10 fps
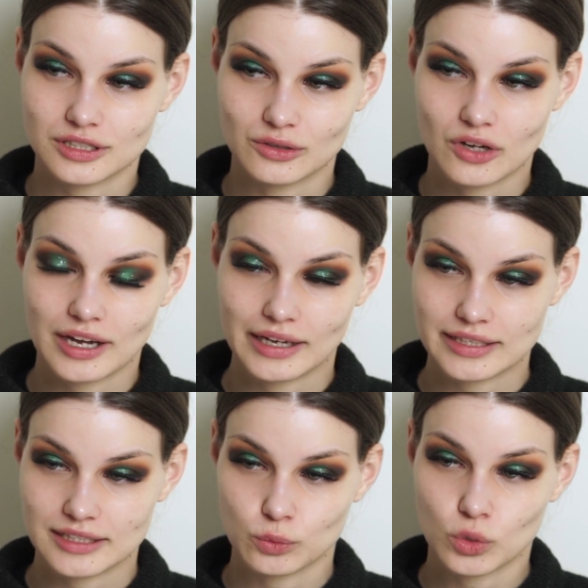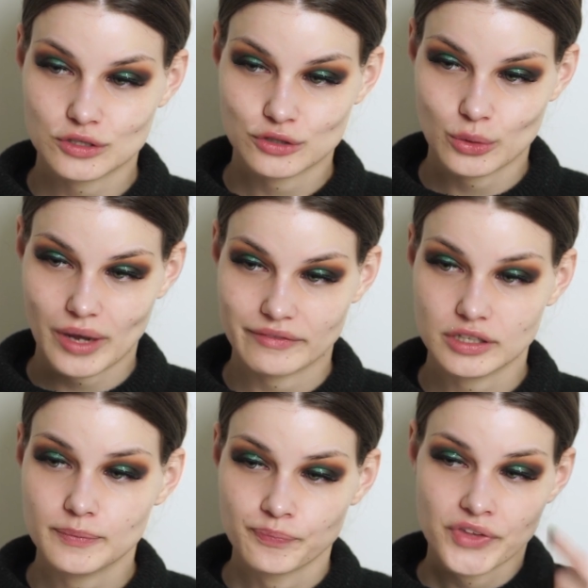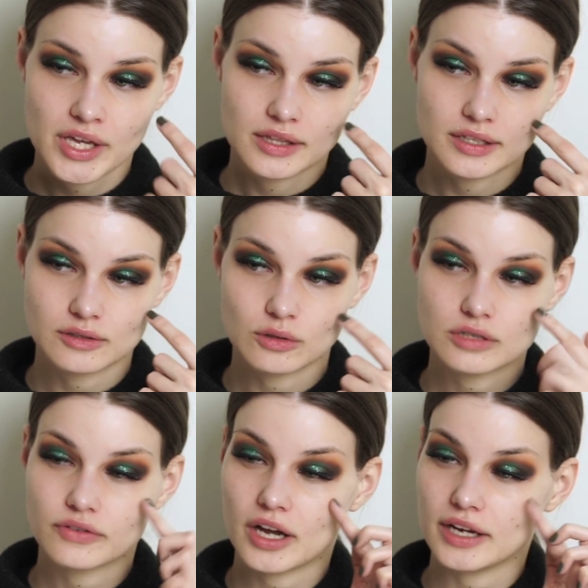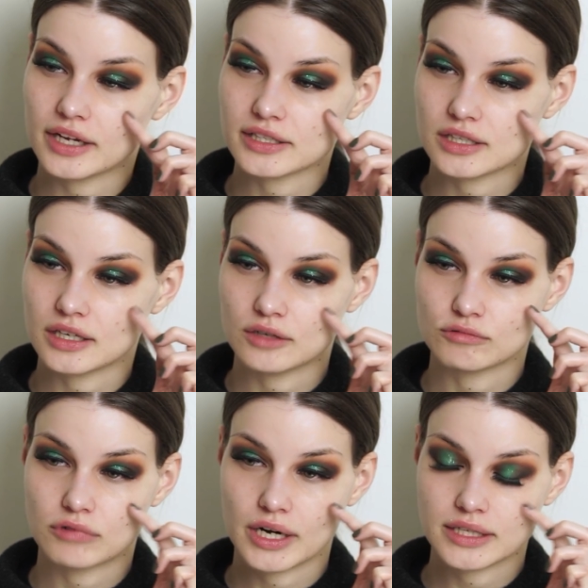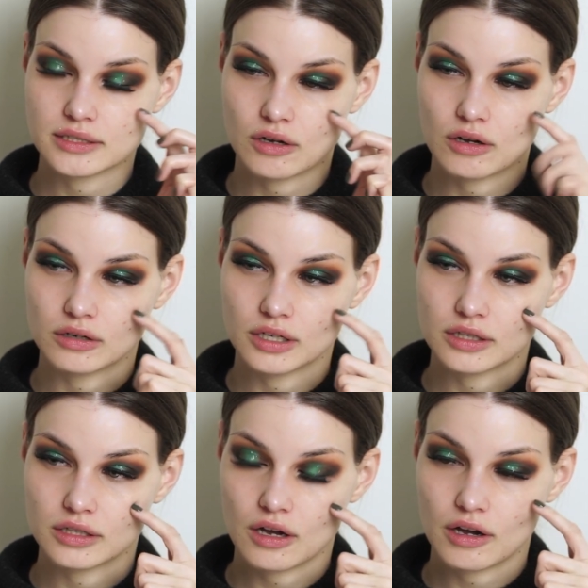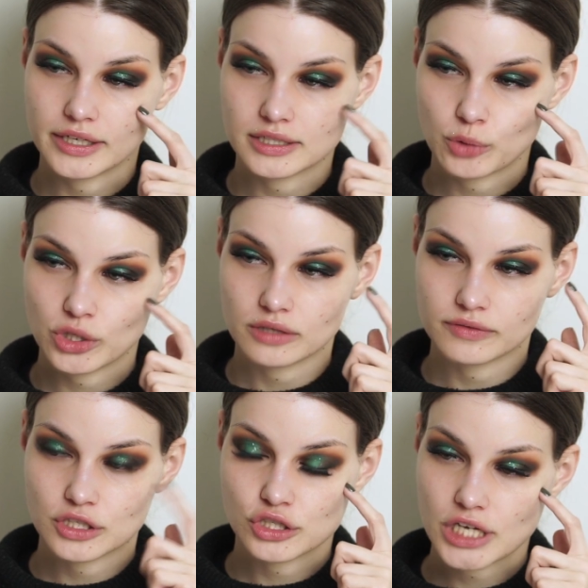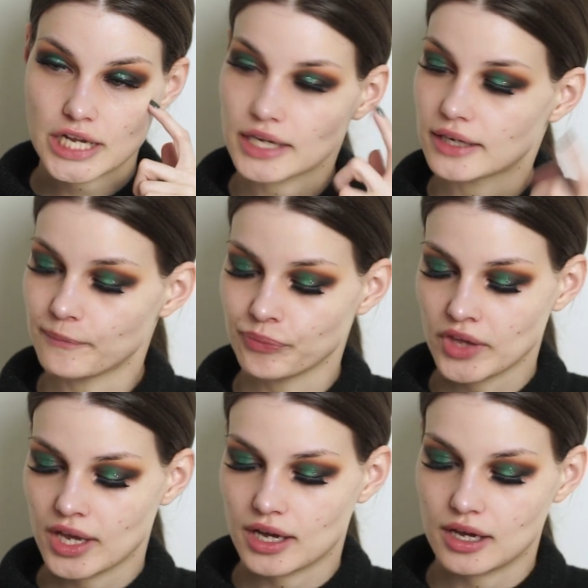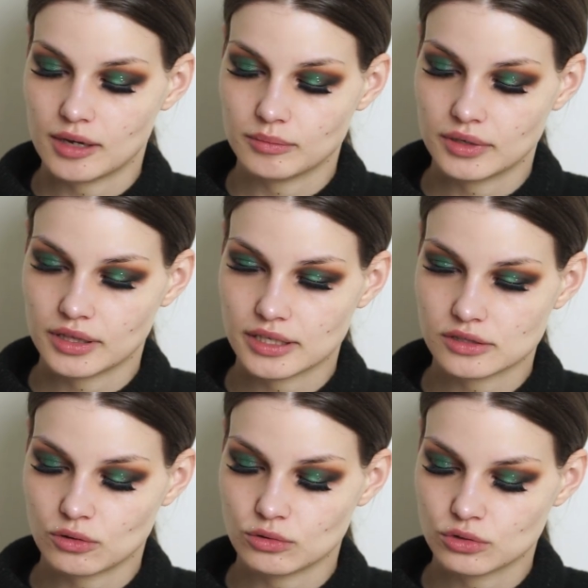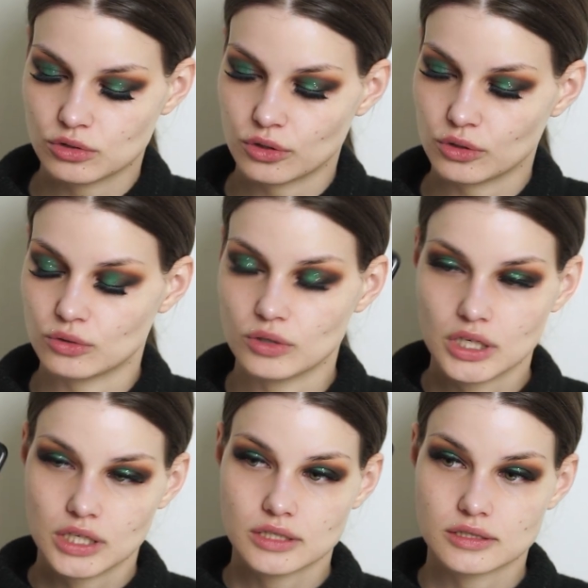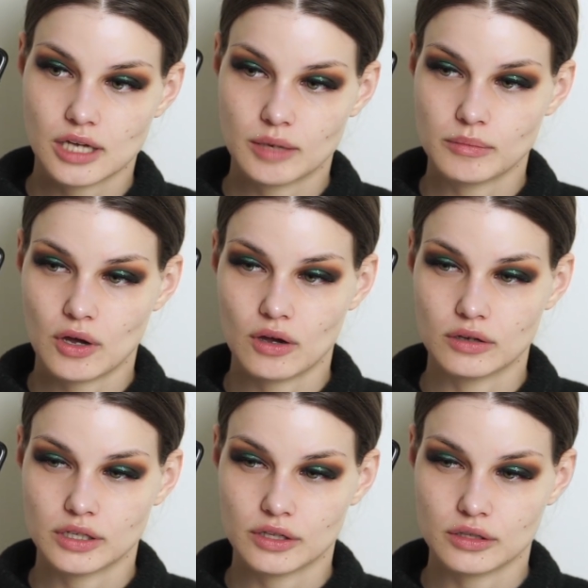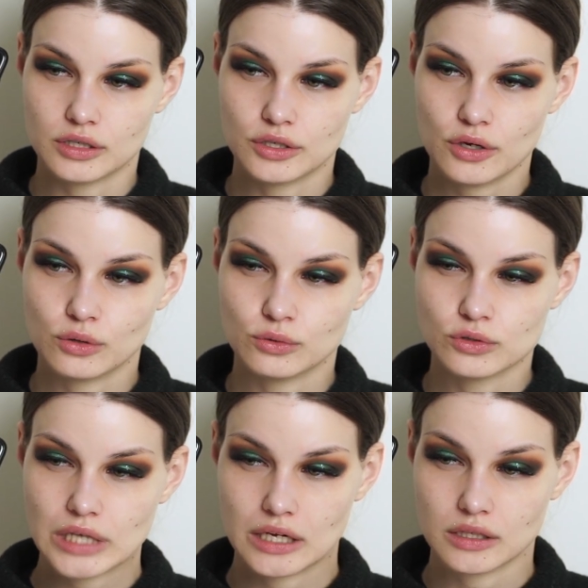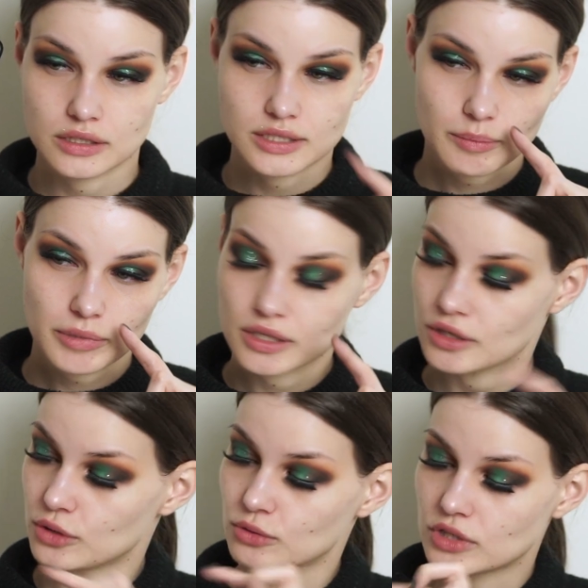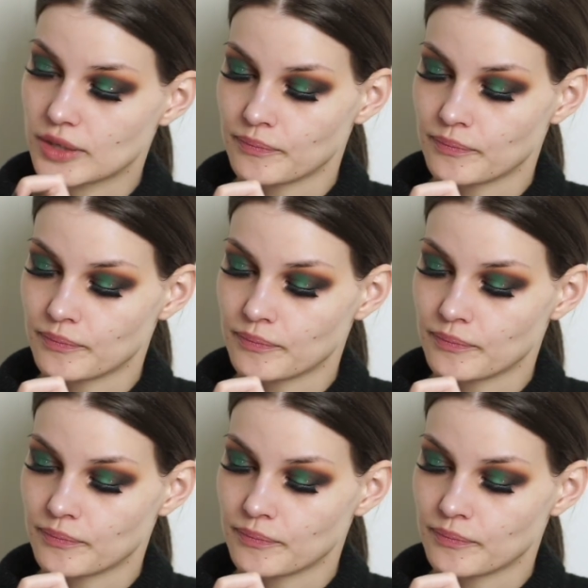are not highlighted whatsoever. There's a lot of highlighter right on the highest point of the cheek. There's also some on the nose, on the tip of the nose,